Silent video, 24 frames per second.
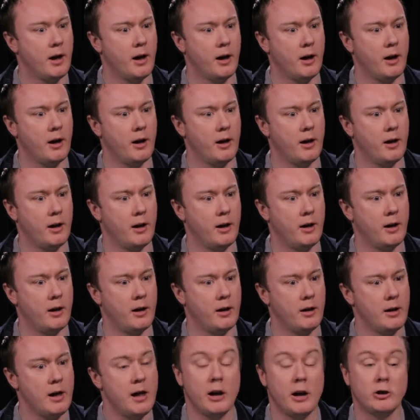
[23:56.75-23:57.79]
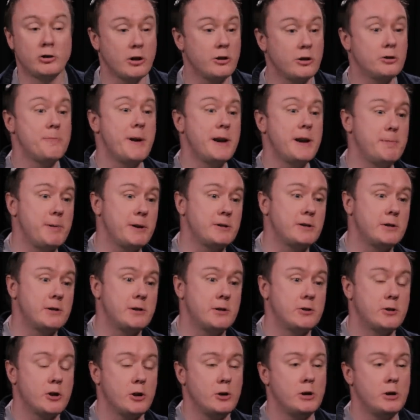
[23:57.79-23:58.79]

uh, as as many businesses do.